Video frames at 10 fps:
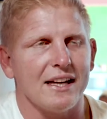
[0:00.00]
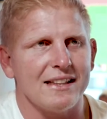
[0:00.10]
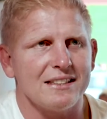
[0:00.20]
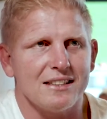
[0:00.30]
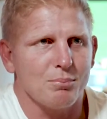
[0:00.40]
And
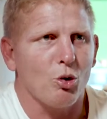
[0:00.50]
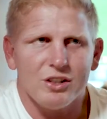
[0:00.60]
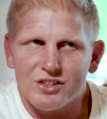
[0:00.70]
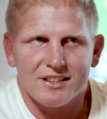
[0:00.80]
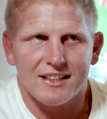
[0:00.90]
this is more
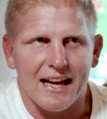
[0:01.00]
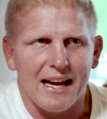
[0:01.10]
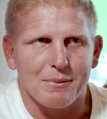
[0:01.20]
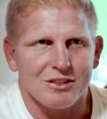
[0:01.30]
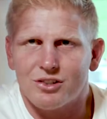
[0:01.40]
than just a
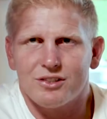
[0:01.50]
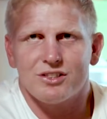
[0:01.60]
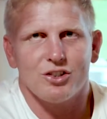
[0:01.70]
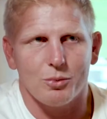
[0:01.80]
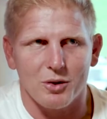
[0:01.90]
game. It's not
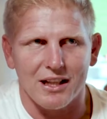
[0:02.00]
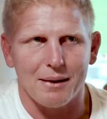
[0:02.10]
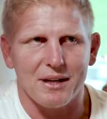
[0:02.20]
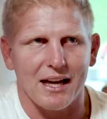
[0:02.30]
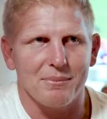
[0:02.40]
just a normal
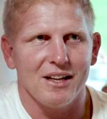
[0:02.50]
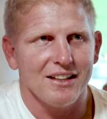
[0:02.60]
club game.